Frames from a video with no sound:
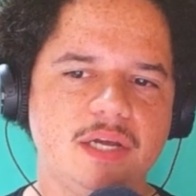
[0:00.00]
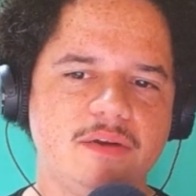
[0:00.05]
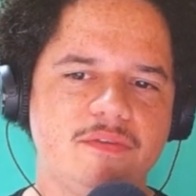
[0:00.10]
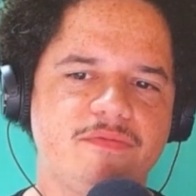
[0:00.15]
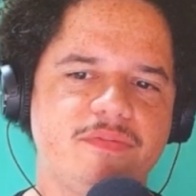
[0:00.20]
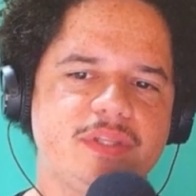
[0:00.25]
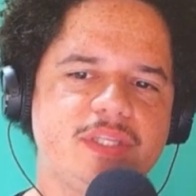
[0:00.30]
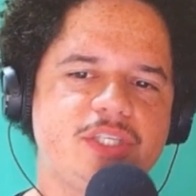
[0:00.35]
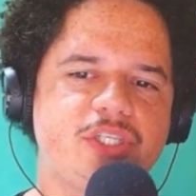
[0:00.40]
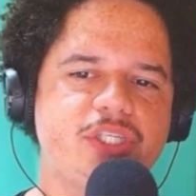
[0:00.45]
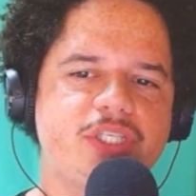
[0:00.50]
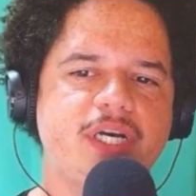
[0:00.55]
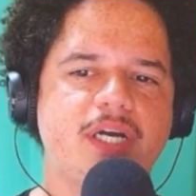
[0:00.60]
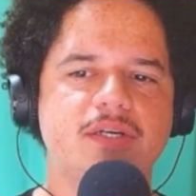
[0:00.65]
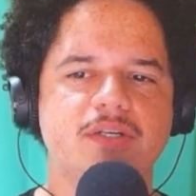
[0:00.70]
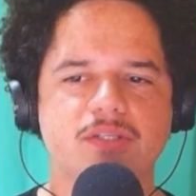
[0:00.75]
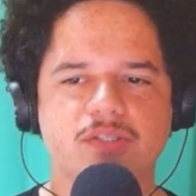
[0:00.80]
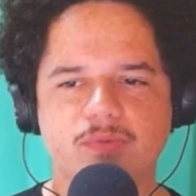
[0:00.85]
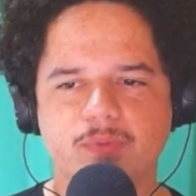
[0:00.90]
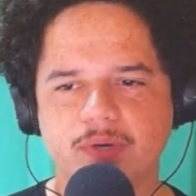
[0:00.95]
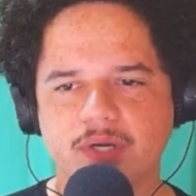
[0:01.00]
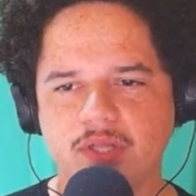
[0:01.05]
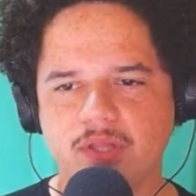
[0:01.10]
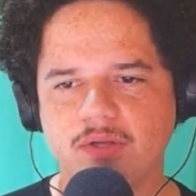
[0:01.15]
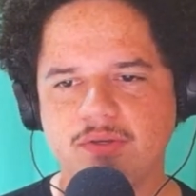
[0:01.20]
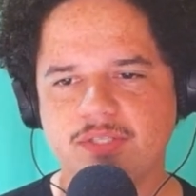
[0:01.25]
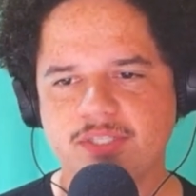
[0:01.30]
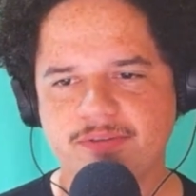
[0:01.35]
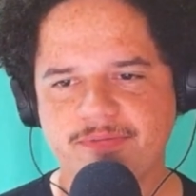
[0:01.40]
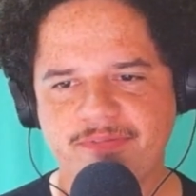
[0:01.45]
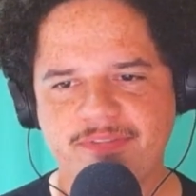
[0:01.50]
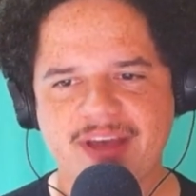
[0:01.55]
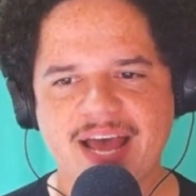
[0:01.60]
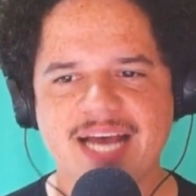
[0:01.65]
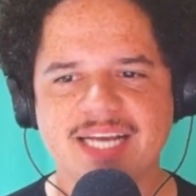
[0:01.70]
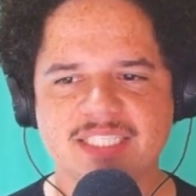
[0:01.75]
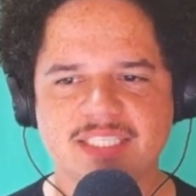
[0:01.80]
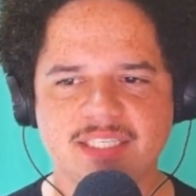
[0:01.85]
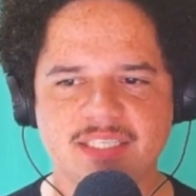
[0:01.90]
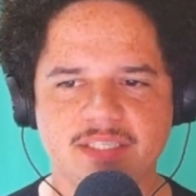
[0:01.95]
for the shutters were close
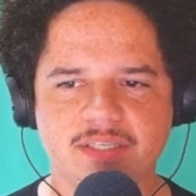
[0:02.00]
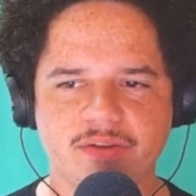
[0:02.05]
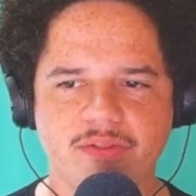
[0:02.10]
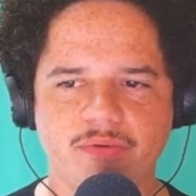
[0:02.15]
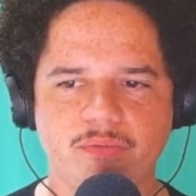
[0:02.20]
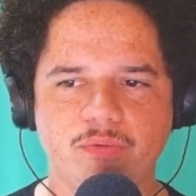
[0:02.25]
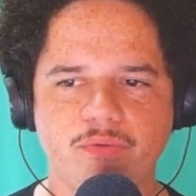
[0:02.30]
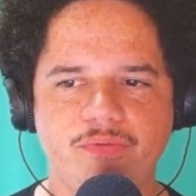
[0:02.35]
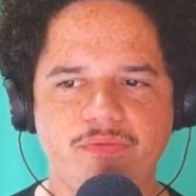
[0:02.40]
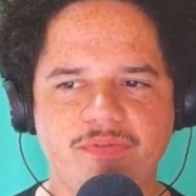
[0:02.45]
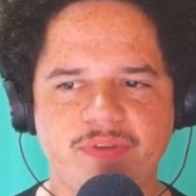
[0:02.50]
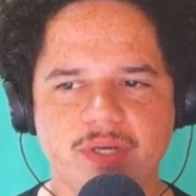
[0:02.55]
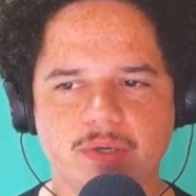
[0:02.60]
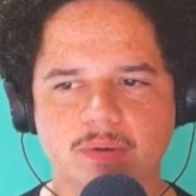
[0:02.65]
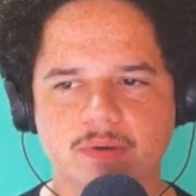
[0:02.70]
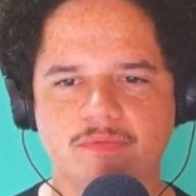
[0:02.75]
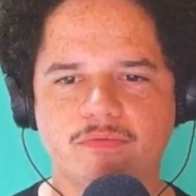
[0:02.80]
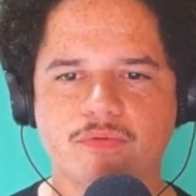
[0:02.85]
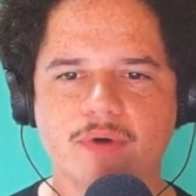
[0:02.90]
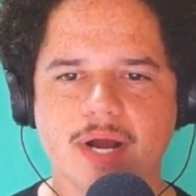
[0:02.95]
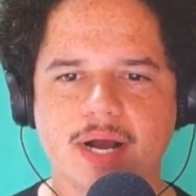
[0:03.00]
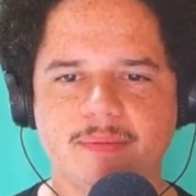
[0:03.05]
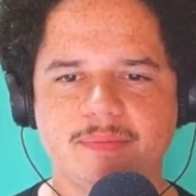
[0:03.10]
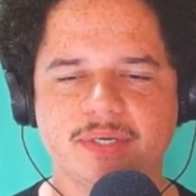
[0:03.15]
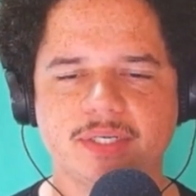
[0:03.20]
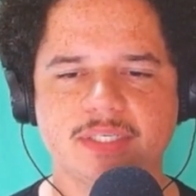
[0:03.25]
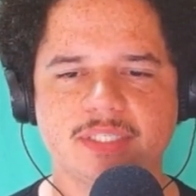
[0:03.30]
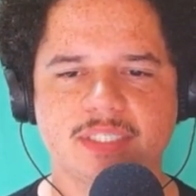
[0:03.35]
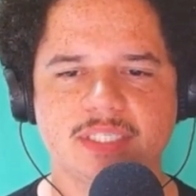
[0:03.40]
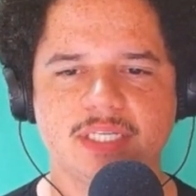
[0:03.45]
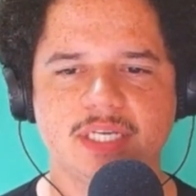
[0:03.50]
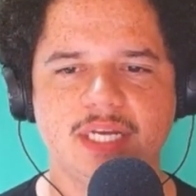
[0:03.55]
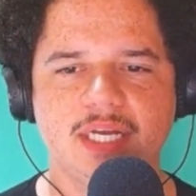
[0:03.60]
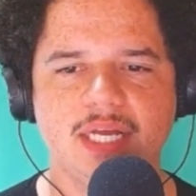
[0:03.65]
fastened through fear of robbers,